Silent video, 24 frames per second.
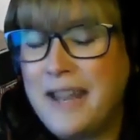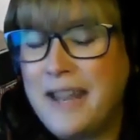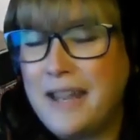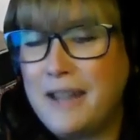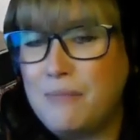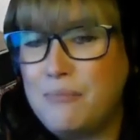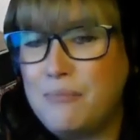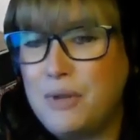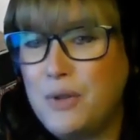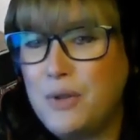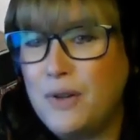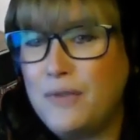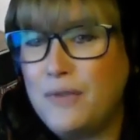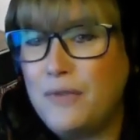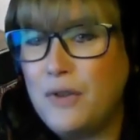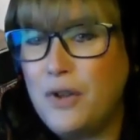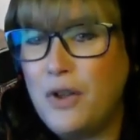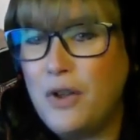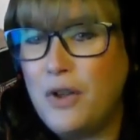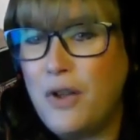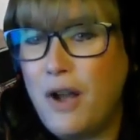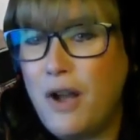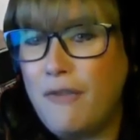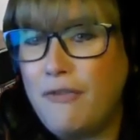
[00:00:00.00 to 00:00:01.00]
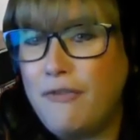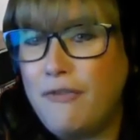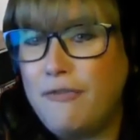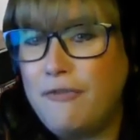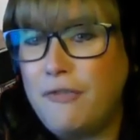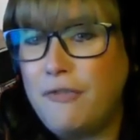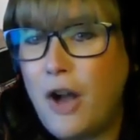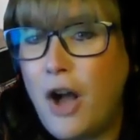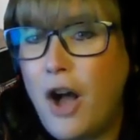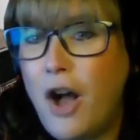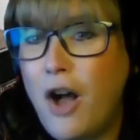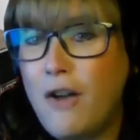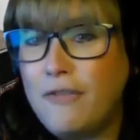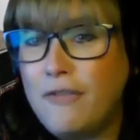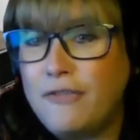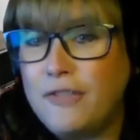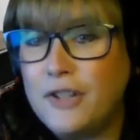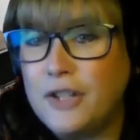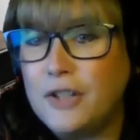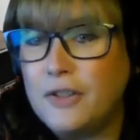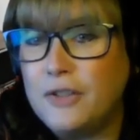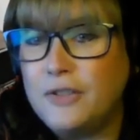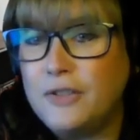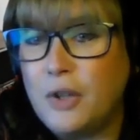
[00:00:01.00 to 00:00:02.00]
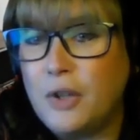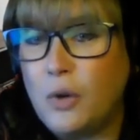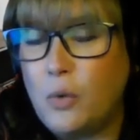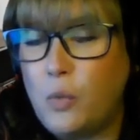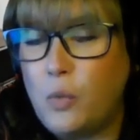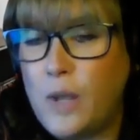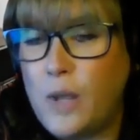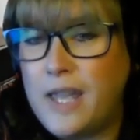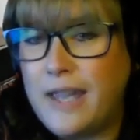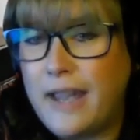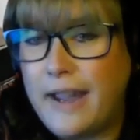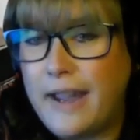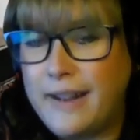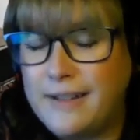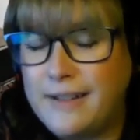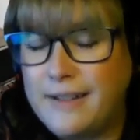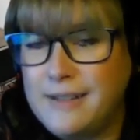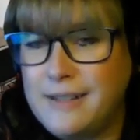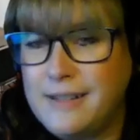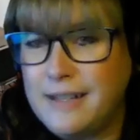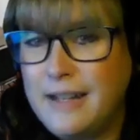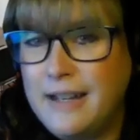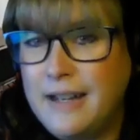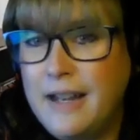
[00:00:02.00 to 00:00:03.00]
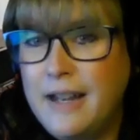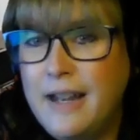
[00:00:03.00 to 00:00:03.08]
a beautiful fall filled weekend.